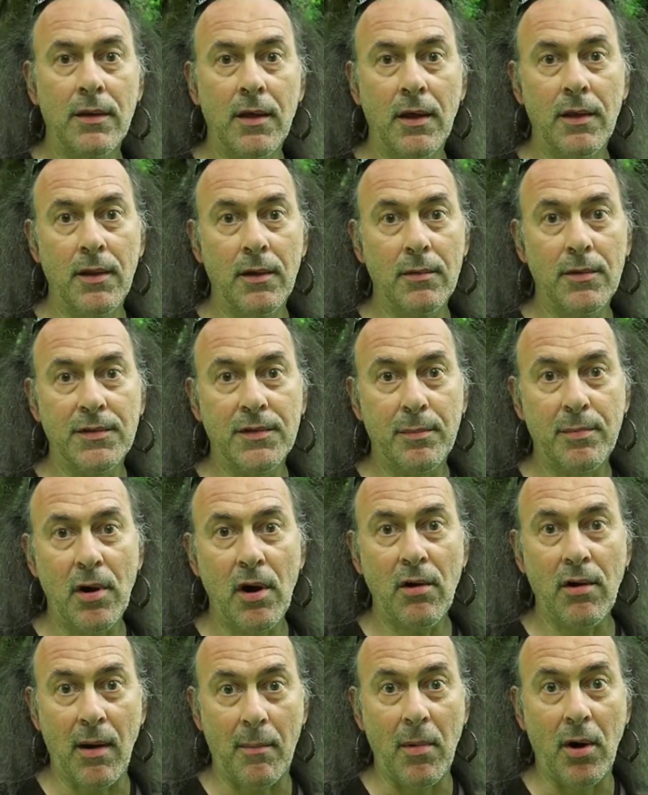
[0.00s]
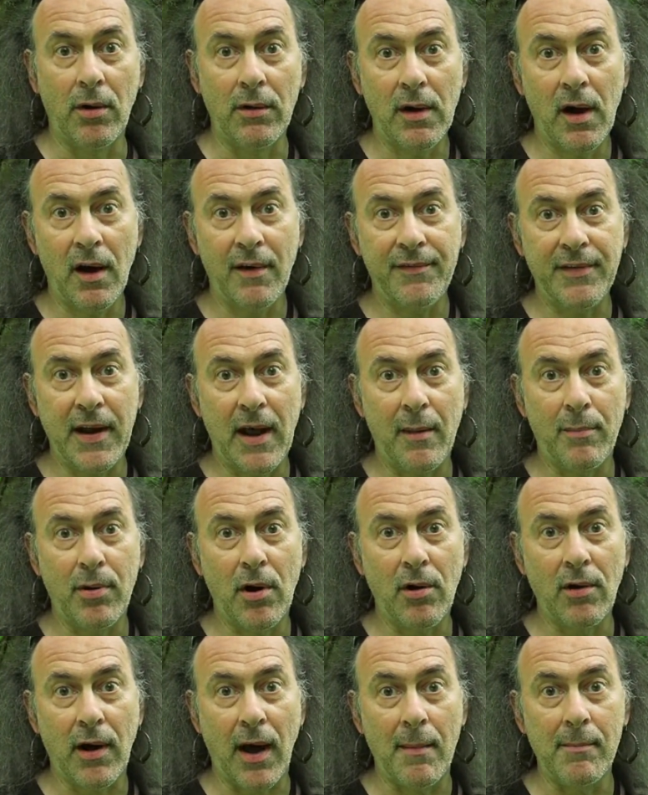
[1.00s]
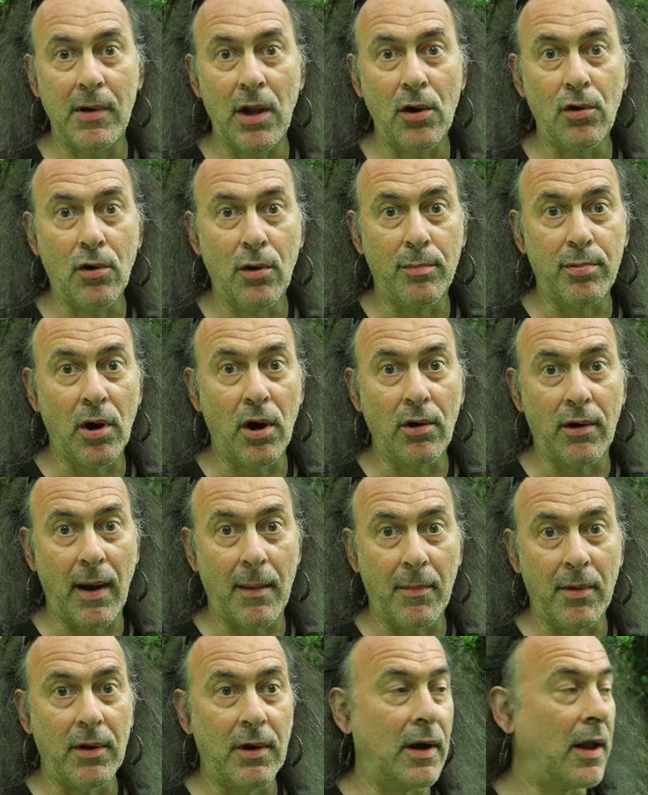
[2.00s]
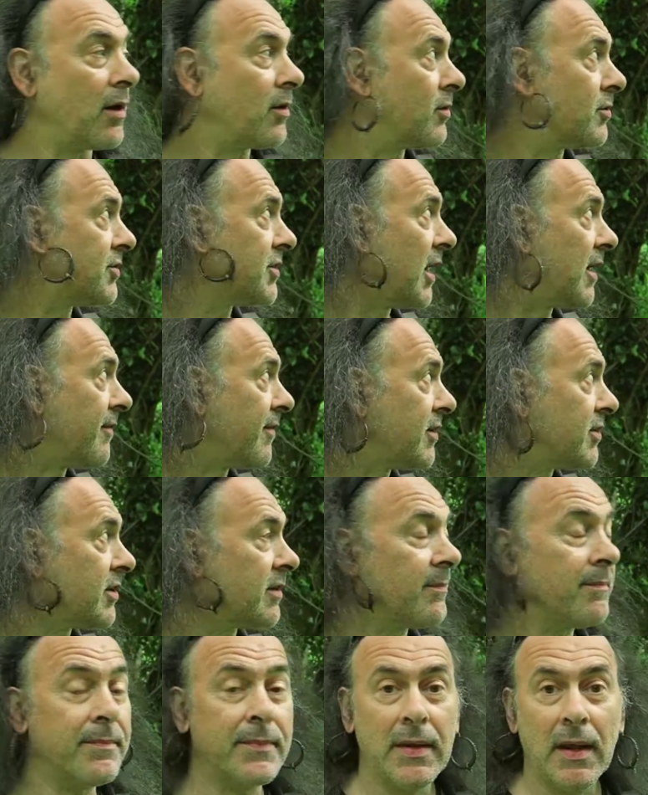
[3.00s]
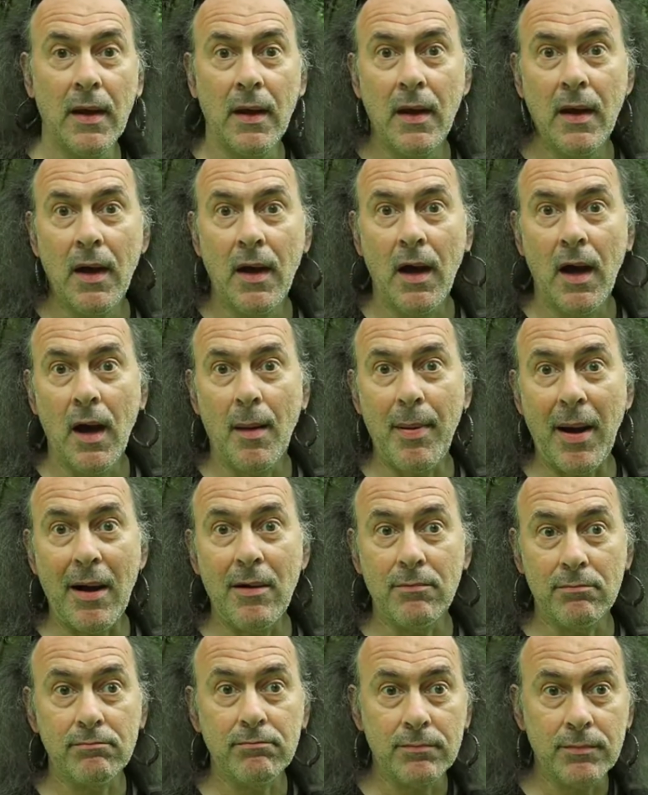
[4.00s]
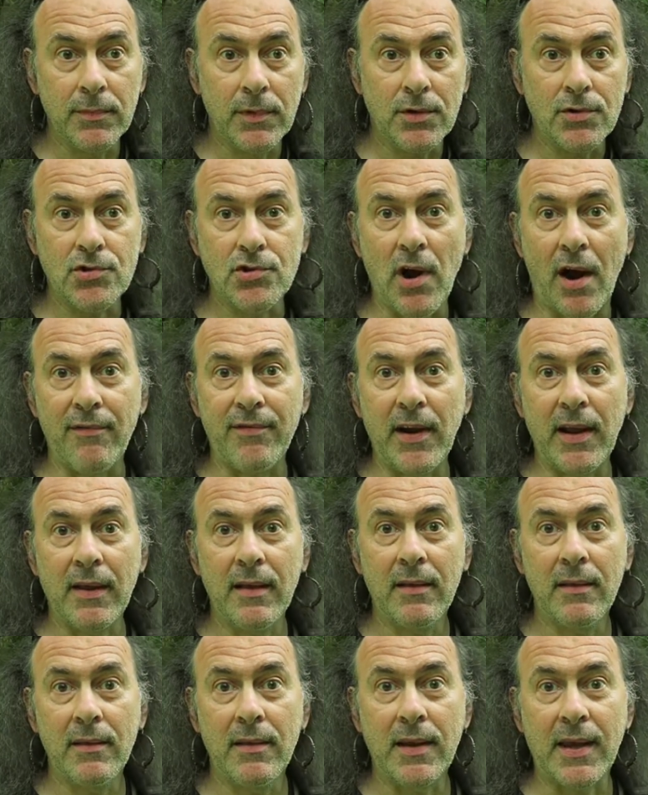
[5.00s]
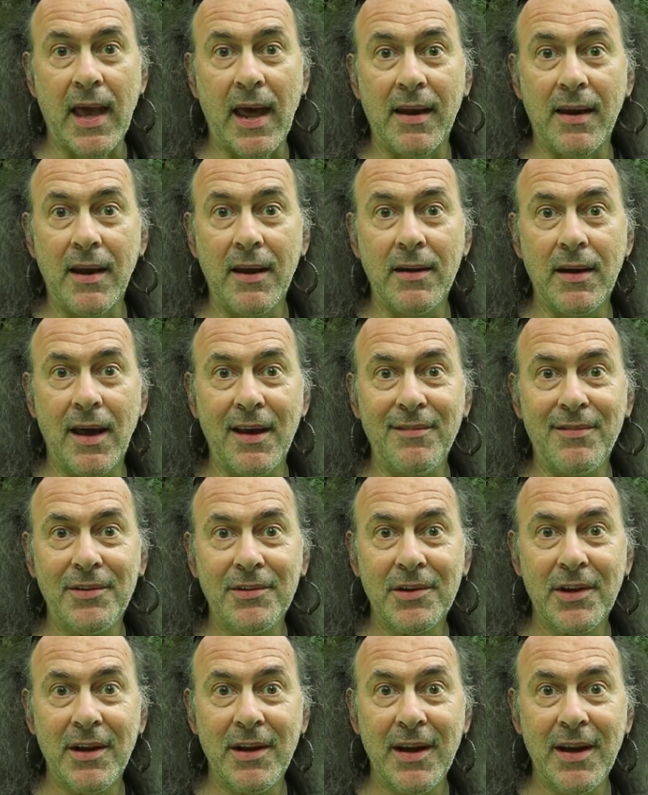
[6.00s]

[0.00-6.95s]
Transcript: that there was a programme on, half-an-hour programme, local programme on a local television, about travelling the Kennet and Avon